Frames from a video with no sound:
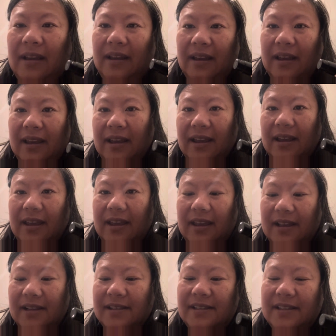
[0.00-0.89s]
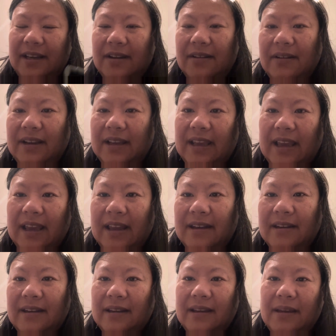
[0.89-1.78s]
Hi, it's Tara
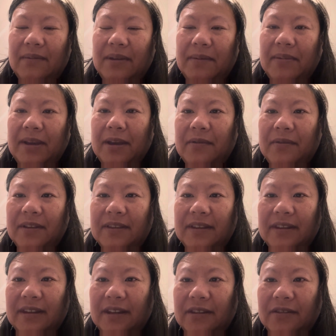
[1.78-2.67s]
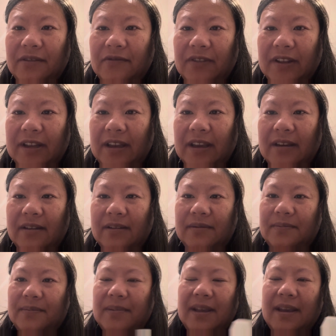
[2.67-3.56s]
again, coming back with another
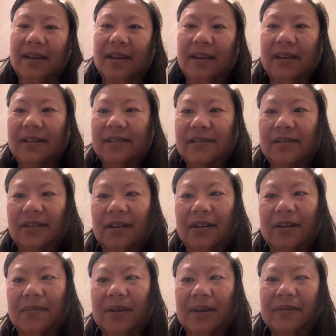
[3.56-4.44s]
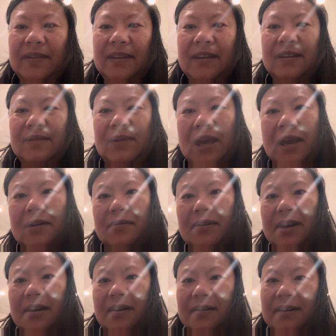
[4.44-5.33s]
video. Sorry about the
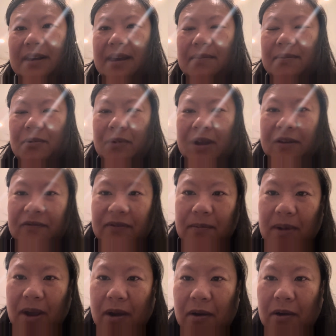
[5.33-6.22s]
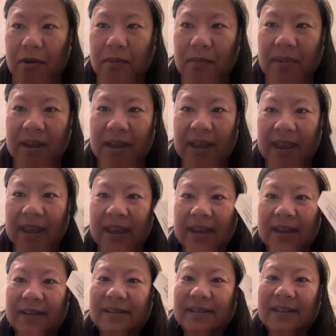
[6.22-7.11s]
background. I'm away from home,
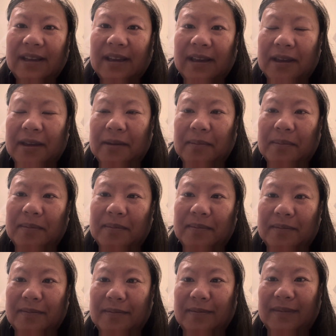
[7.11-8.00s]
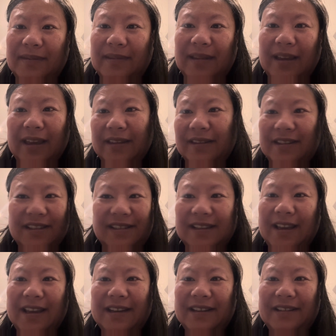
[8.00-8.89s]
and I
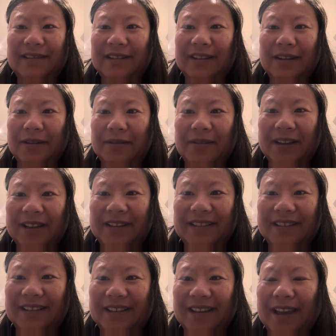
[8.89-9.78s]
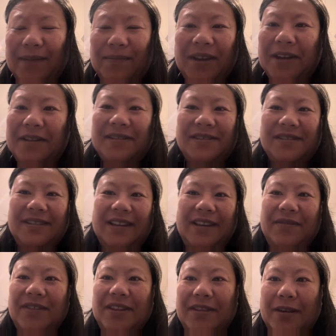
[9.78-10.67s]
decided, you know what, I might as,
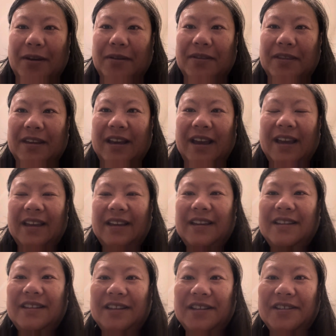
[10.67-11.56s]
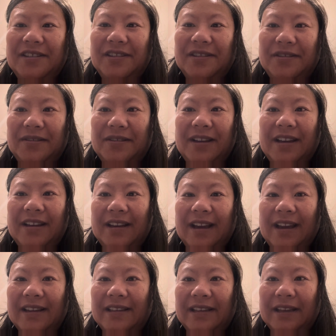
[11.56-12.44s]
even though the conditions are not
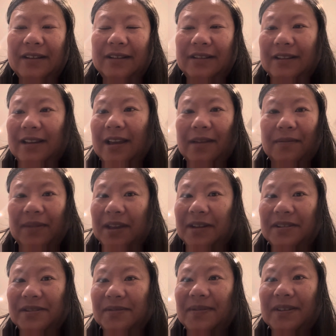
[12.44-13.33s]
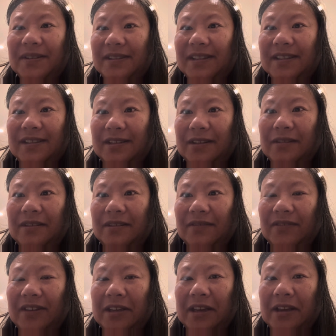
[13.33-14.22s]
ideal, I might as well just do the
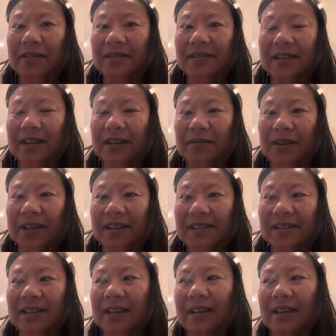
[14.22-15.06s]
videos anyways,